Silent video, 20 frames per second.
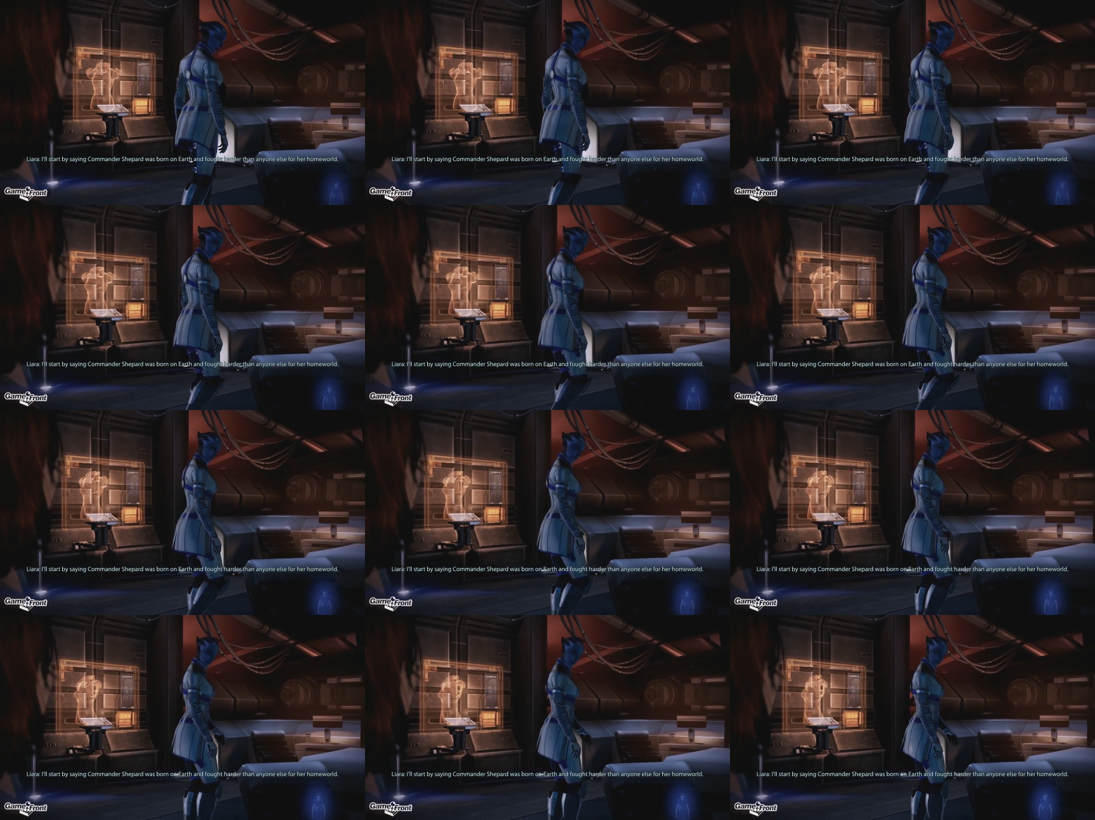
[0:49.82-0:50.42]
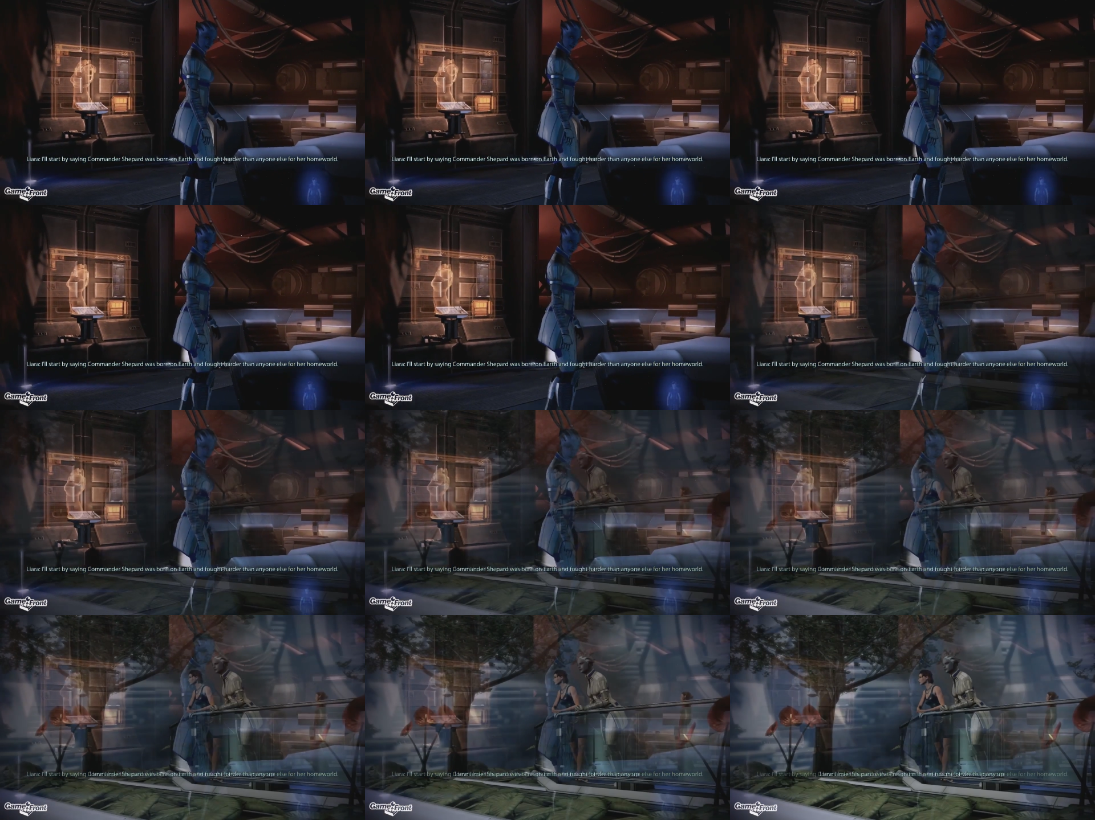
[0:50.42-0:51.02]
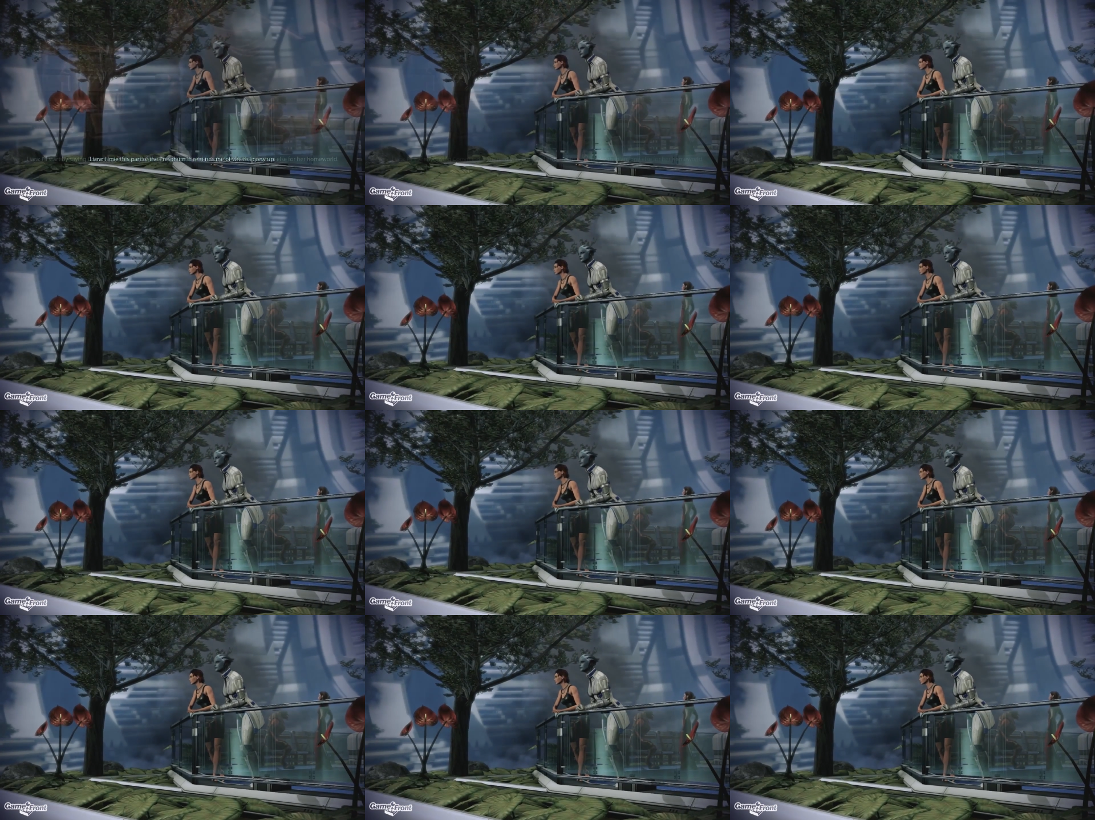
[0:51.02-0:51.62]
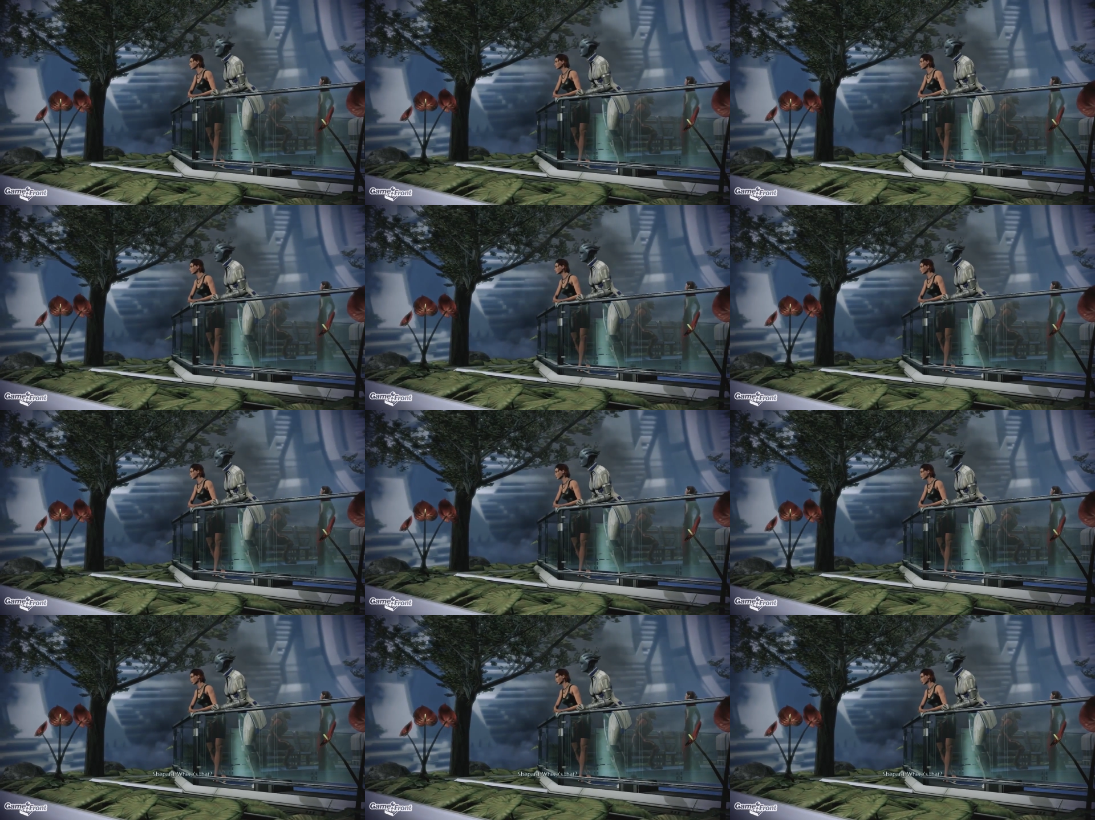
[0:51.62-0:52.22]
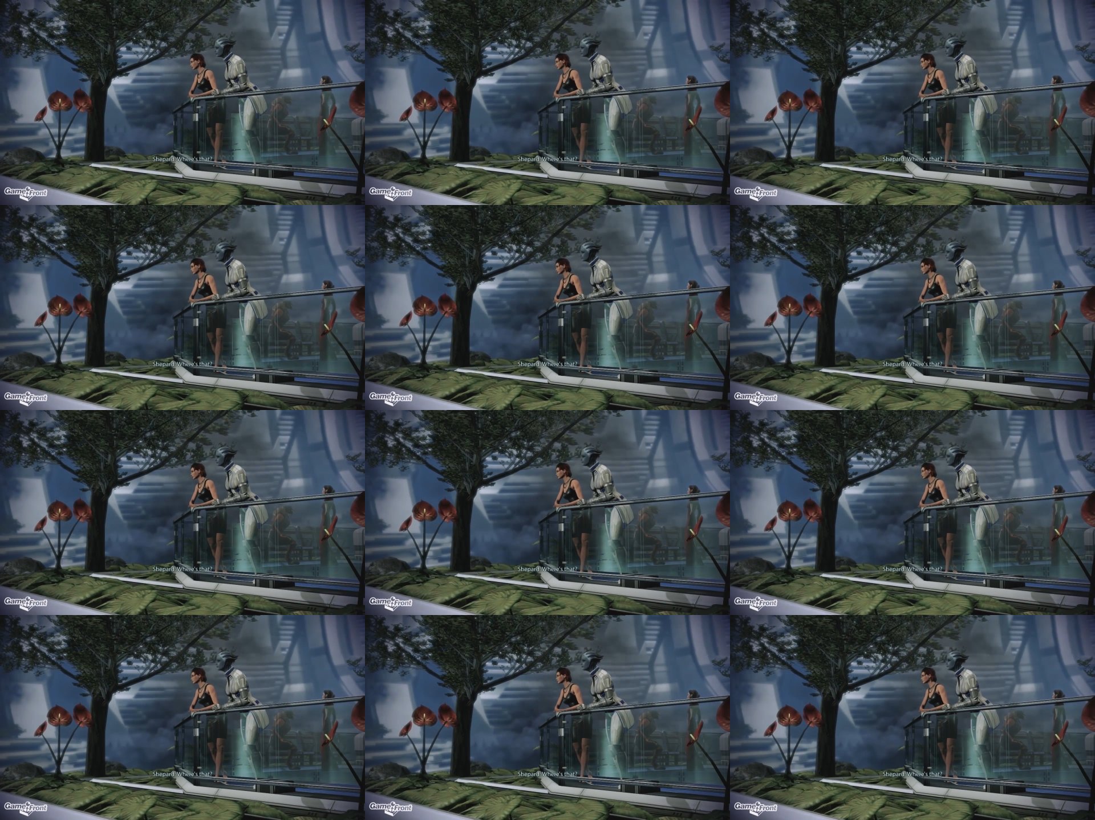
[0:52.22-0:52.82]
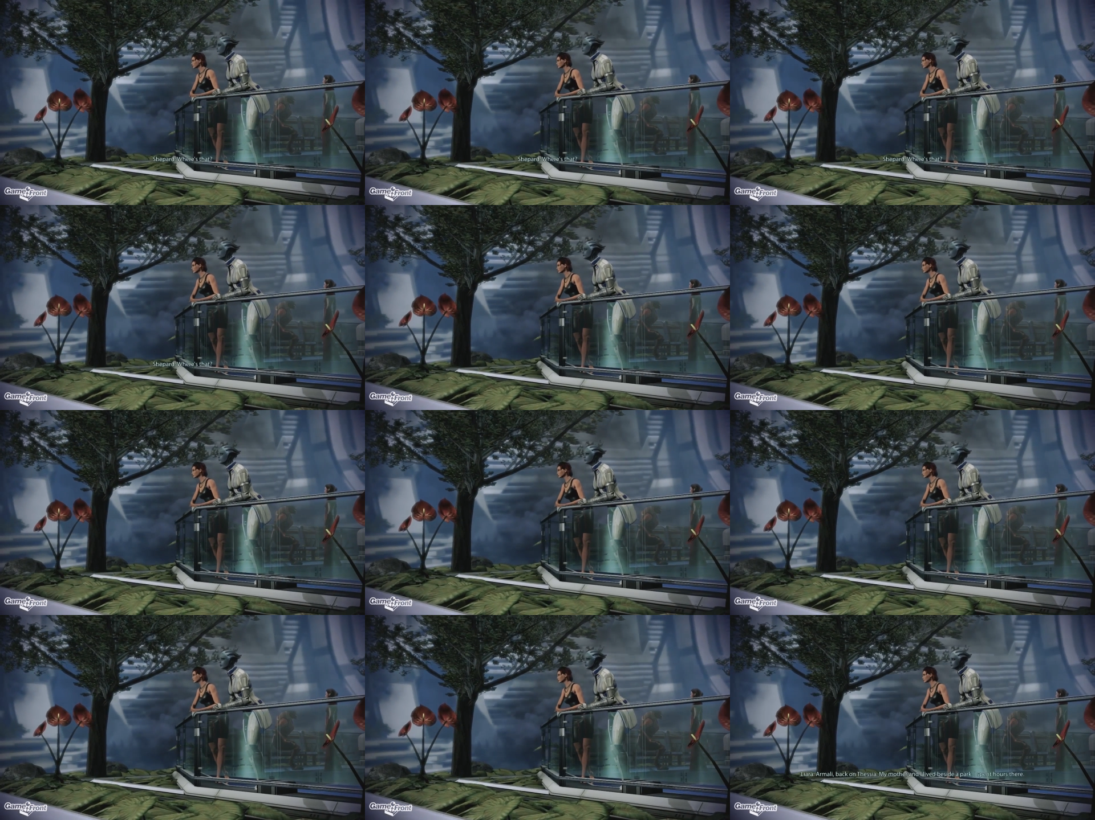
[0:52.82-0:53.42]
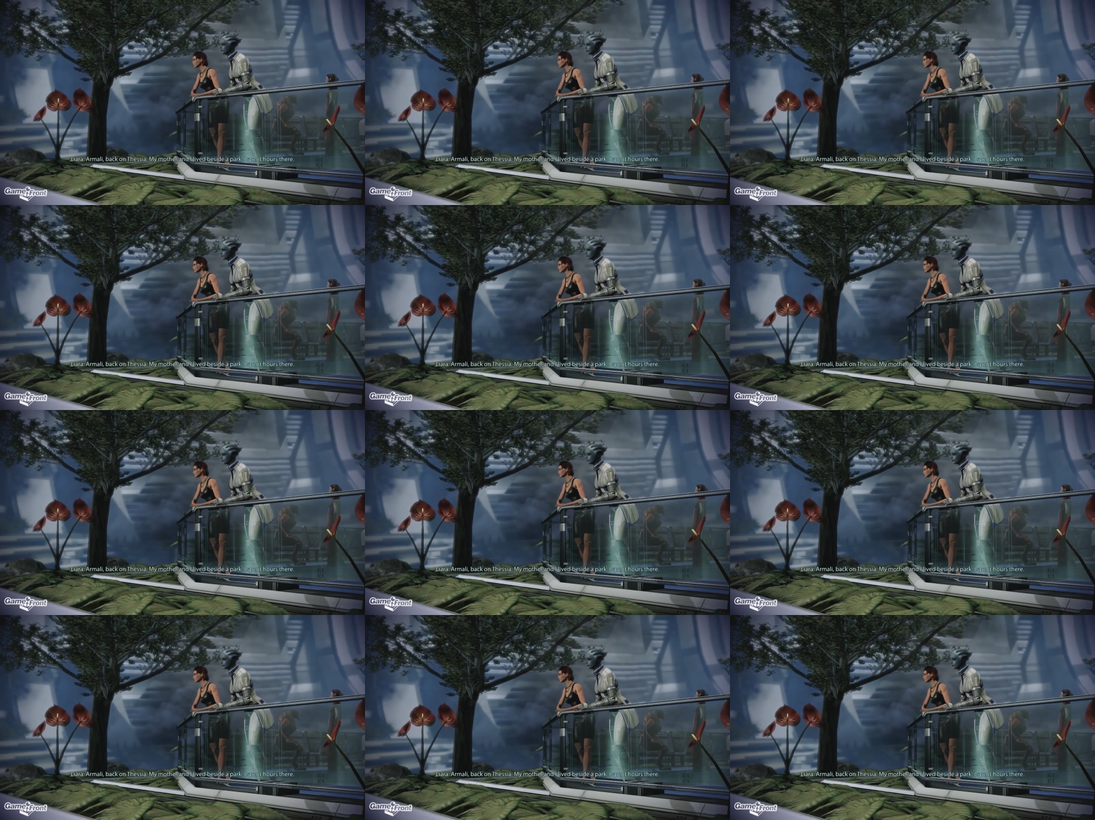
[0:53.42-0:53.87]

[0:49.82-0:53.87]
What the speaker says: (no speaker visible)